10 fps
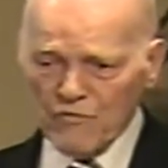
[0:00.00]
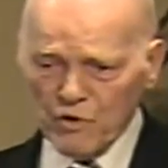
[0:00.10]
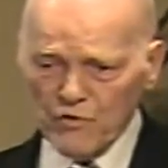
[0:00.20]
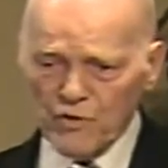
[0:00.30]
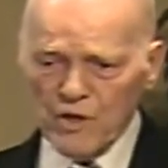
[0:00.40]

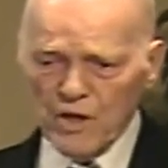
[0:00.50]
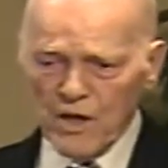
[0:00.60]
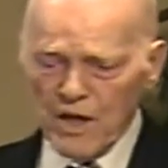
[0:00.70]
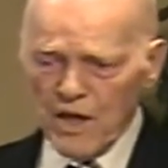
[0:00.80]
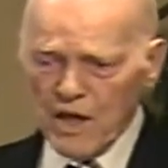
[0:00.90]
evolution.
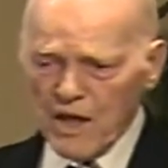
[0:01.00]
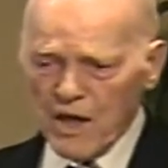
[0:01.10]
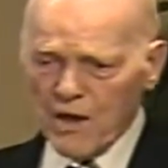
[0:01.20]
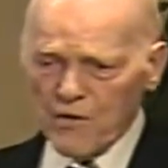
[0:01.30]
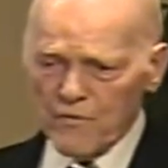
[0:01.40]

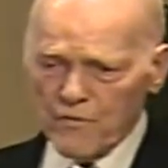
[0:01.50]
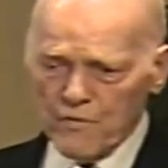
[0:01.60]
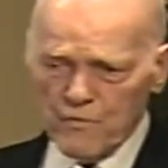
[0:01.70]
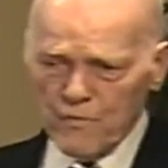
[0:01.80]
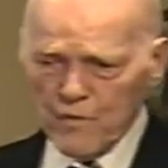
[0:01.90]
Uh,
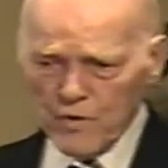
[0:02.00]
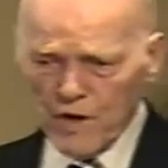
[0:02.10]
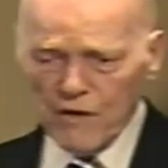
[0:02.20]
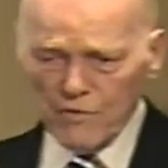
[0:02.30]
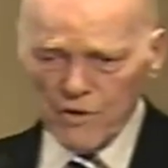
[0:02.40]

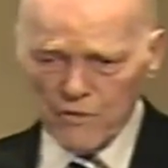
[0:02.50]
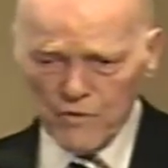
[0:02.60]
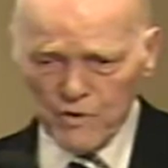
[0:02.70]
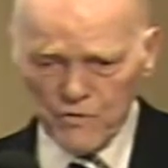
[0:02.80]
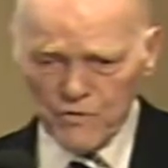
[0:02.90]
love, the,
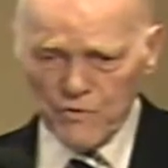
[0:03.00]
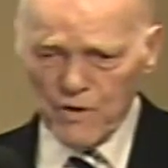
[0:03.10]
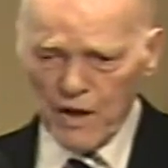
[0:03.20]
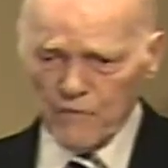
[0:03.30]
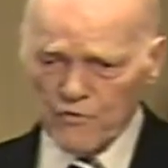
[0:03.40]

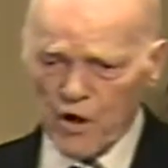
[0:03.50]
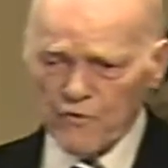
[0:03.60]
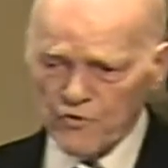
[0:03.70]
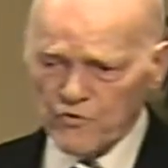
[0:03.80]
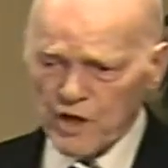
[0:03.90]
the, I've
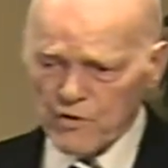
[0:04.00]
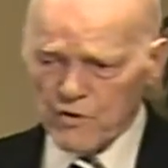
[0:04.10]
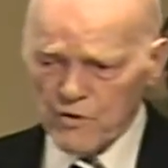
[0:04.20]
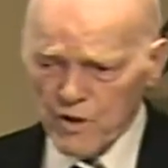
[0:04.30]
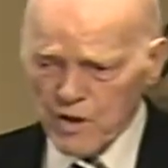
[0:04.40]
often said
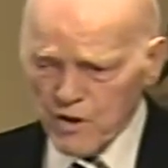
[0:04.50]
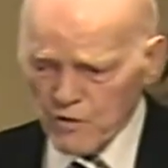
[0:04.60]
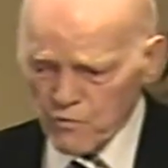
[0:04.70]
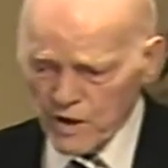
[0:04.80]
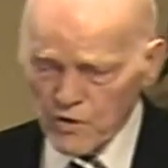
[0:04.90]
the
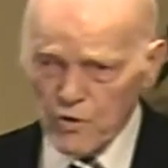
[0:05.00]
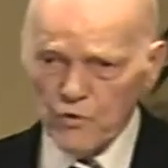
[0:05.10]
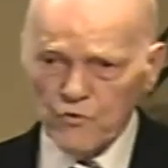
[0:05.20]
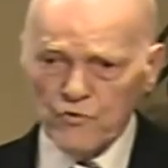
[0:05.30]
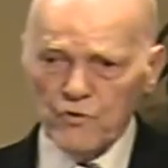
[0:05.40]
red
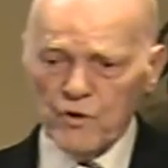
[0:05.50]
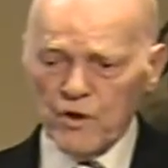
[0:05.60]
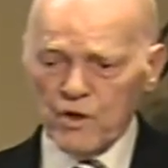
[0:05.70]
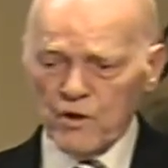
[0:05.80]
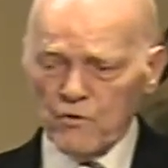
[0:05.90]
nose,
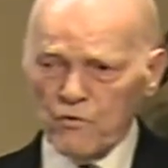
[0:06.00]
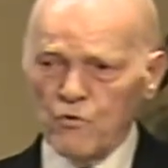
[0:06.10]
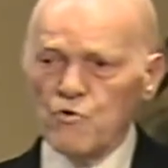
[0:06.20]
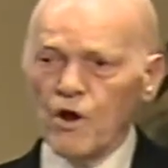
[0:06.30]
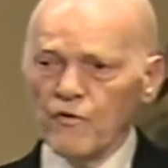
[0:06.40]

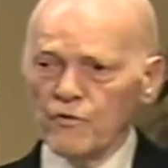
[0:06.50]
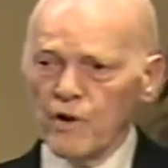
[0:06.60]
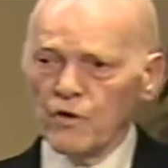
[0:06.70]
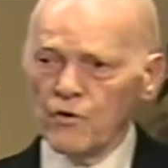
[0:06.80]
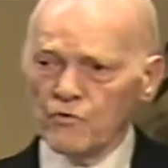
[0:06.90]
Rudolph the
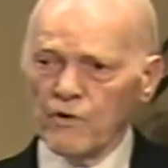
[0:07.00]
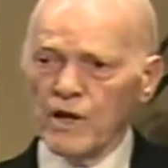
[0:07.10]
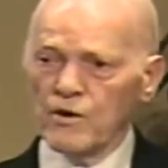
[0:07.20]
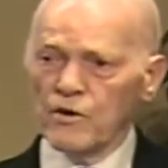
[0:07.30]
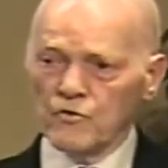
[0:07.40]
red-nosed
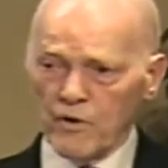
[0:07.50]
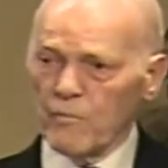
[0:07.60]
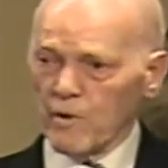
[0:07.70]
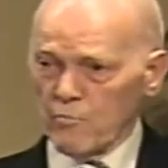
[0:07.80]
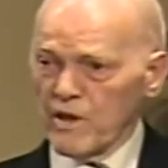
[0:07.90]
reindeer,
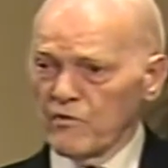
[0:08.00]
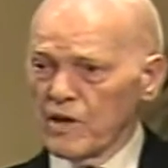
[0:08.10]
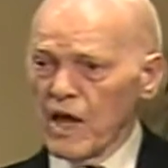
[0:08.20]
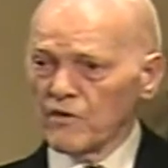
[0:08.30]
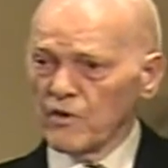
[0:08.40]
somebody believe in
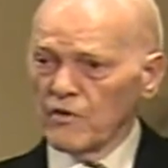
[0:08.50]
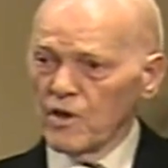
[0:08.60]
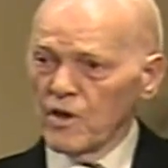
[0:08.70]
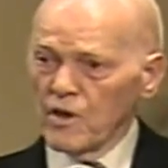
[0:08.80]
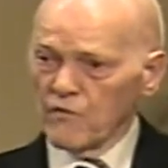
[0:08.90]
that. See,
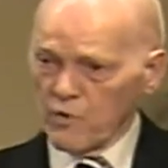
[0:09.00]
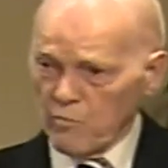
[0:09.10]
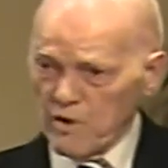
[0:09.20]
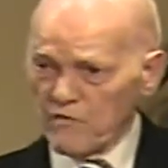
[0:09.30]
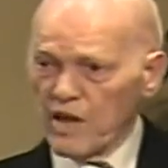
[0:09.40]
if you
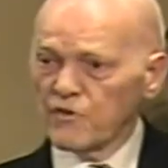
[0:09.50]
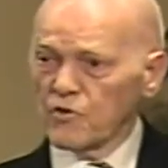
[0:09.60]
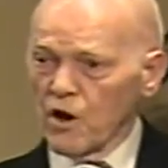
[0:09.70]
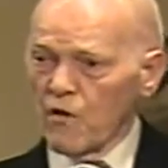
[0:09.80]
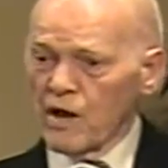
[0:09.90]
don't believe that,
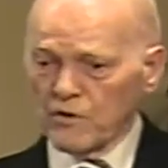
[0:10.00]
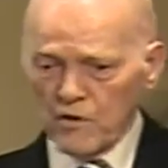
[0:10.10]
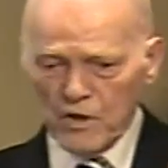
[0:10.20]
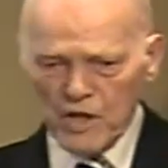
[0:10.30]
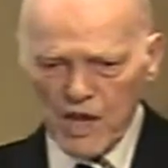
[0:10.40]
you're all right.
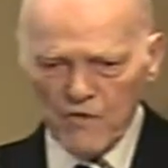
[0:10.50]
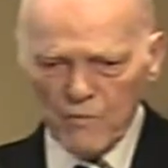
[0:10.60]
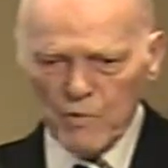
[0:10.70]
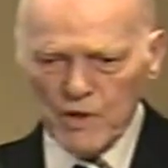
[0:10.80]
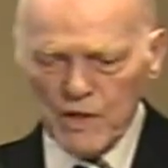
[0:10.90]
He
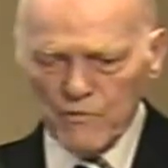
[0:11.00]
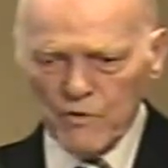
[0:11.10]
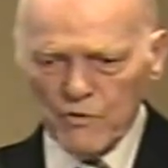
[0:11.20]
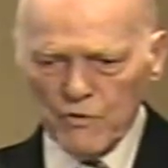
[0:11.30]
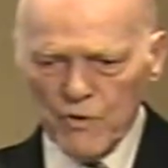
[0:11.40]
that
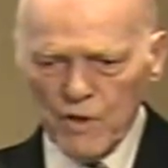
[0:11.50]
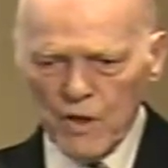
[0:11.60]
believeth.